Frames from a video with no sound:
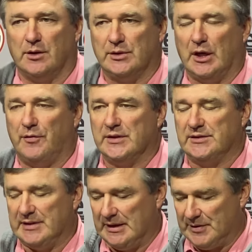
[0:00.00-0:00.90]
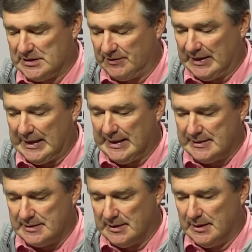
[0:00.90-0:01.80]
on the offensive and defensive
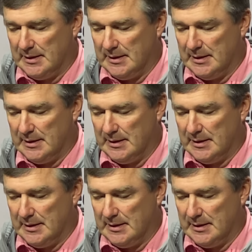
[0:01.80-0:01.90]
lines.